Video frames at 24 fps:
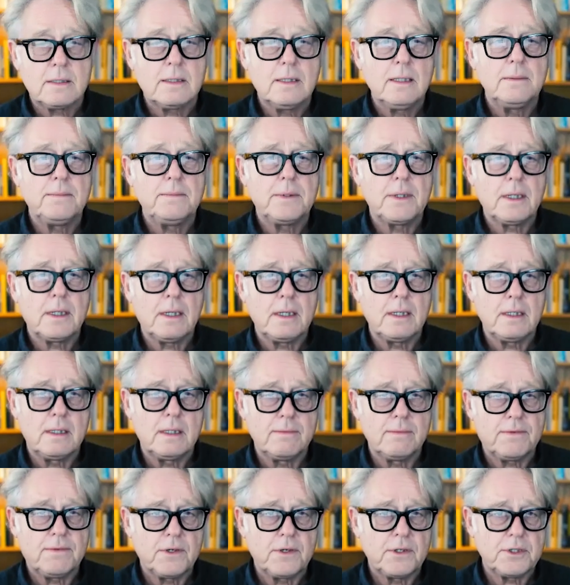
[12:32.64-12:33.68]
typically the
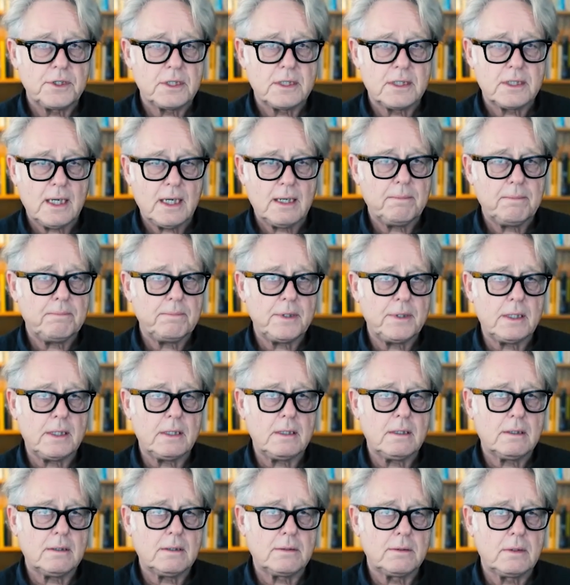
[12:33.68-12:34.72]
first step
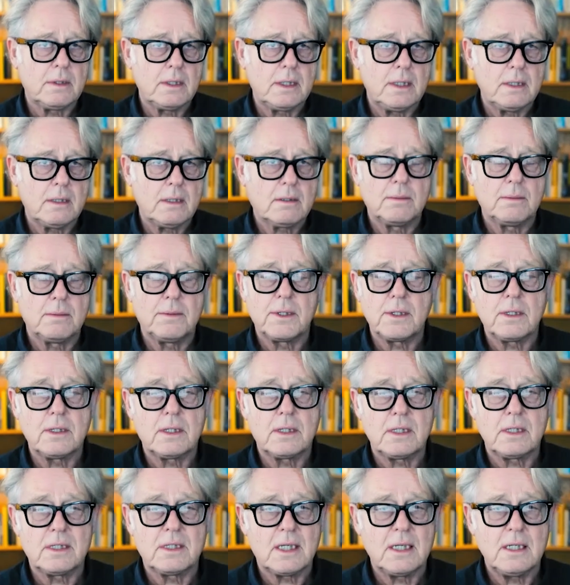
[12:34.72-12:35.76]
into the
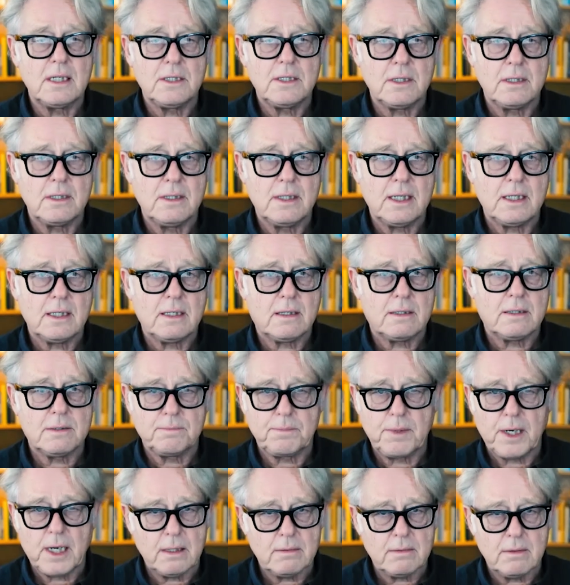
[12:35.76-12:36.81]
commoditization mm-hmm. death
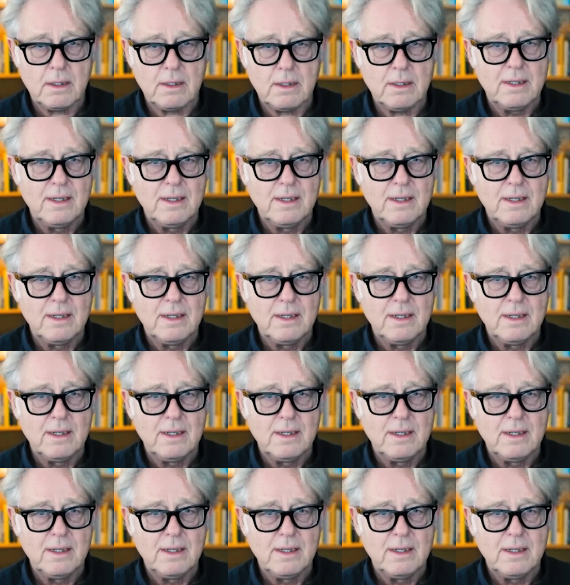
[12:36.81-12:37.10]
spiral